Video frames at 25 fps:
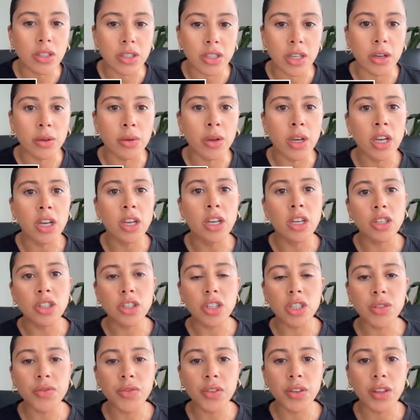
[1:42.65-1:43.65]
So
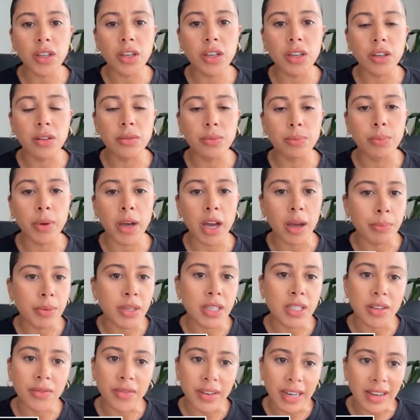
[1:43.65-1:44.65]
just for the
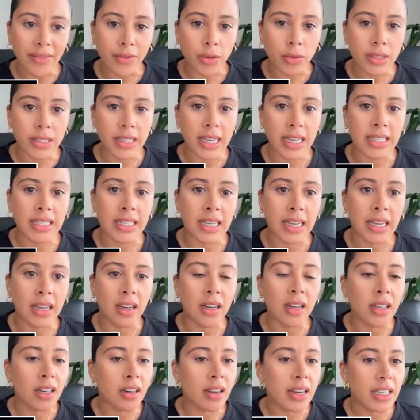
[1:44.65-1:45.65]
purpose of level setting,
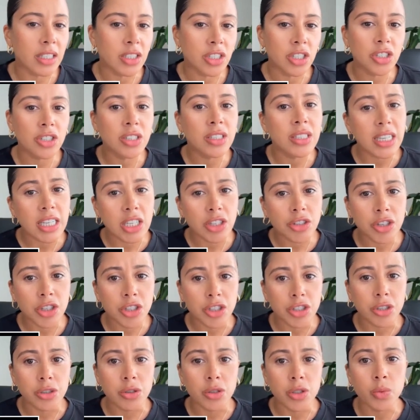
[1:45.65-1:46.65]
I'd like to just
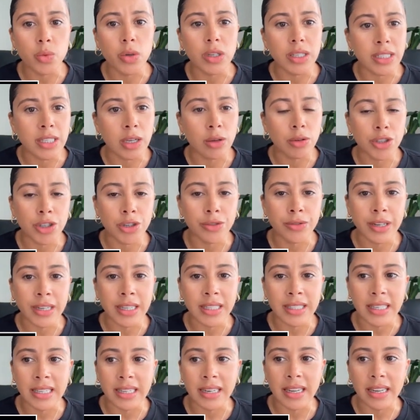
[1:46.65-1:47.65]
introduce what Celtra
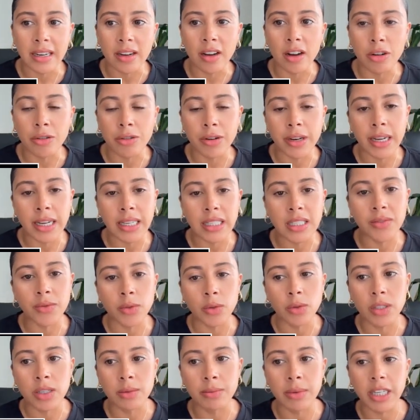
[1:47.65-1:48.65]
is and our creative
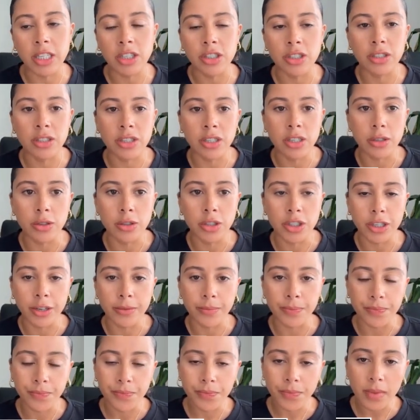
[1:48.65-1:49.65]
automation
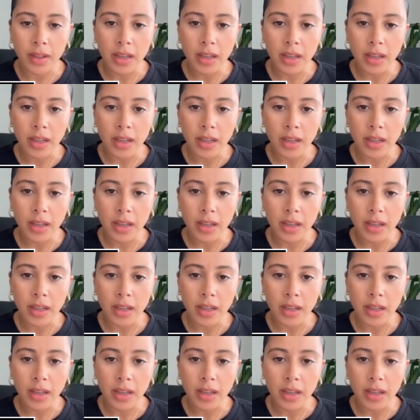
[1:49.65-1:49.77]
solution.